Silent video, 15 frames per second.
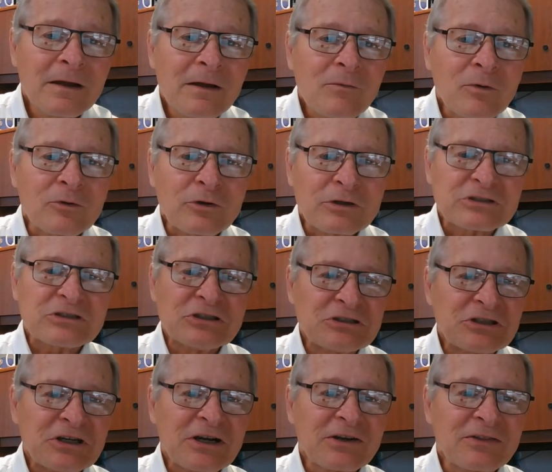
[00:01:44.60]
Christy
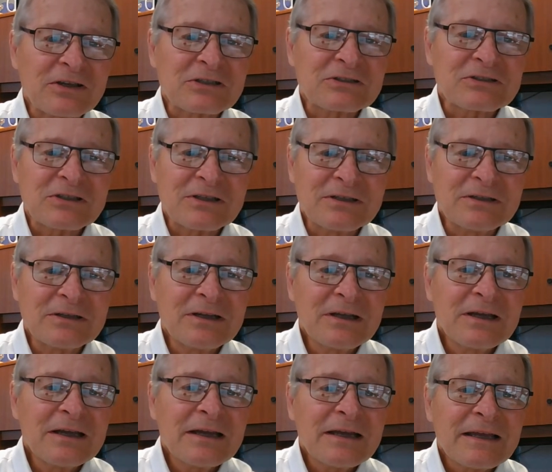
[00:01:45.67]
shared this, and
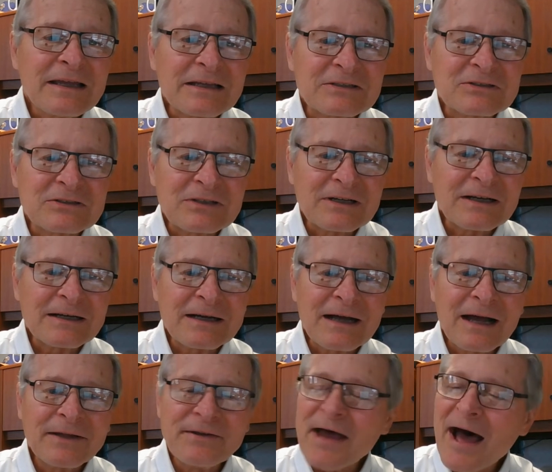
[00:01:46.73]
it's
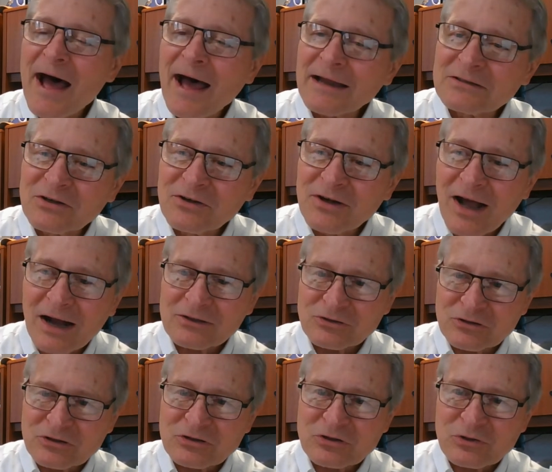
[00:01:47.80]
a nod to Dr.
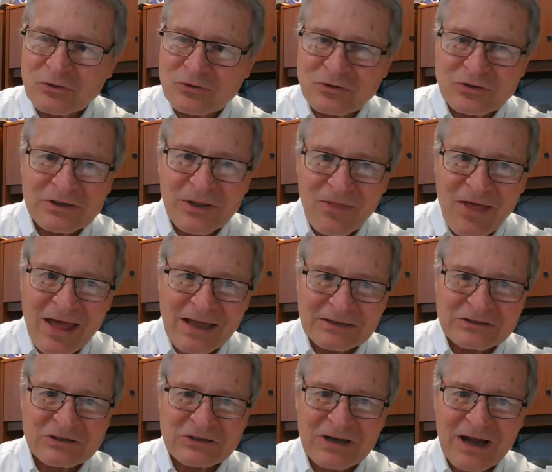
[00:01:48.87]
Seuss in that
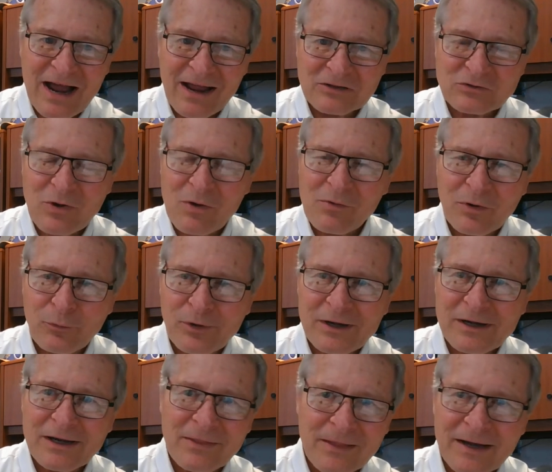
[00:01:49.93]
style. So I want to read
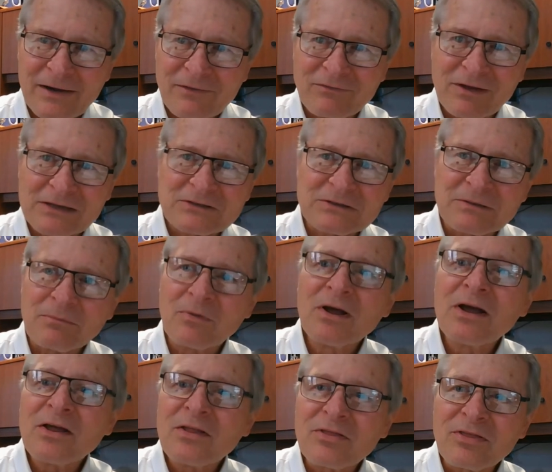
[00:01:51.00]
it, and then I've got some
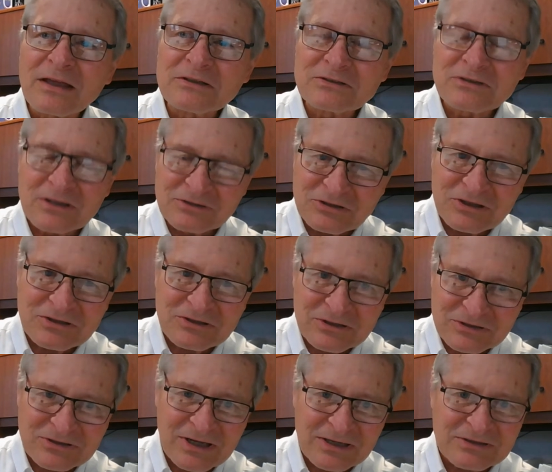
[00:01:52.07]
things that Jesus
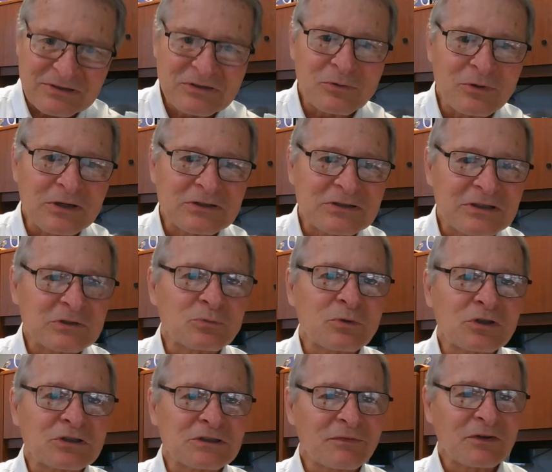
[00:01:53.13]
said to us as
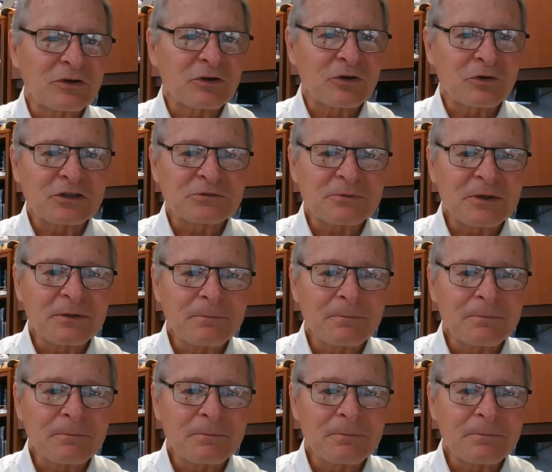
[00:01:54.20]
words of encouragement.